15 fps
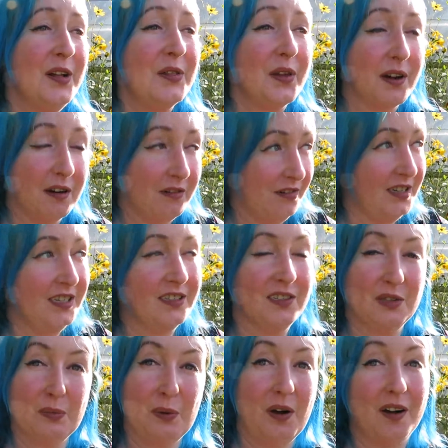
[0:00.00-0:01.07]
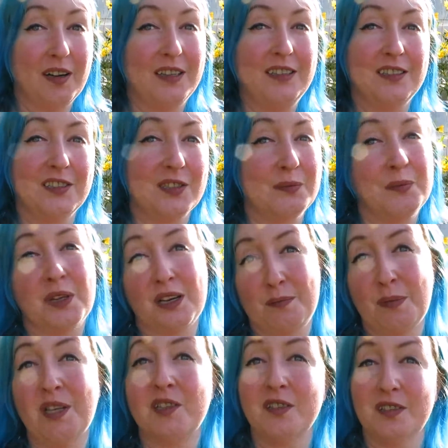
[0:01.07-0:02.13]
There are reasons why, some that I
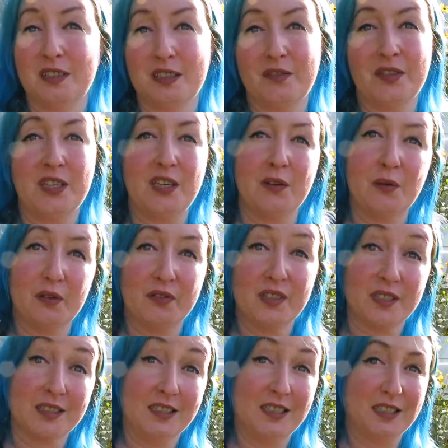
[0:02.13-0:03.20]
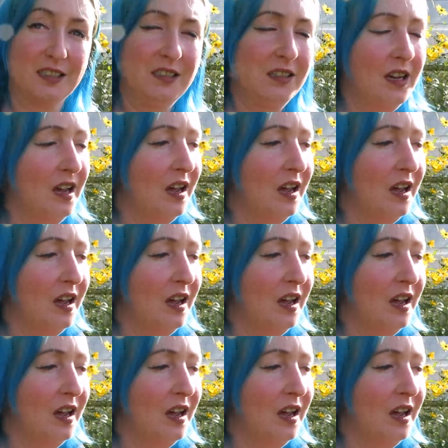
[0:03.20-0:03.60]
mentioned in the video and others I didn't.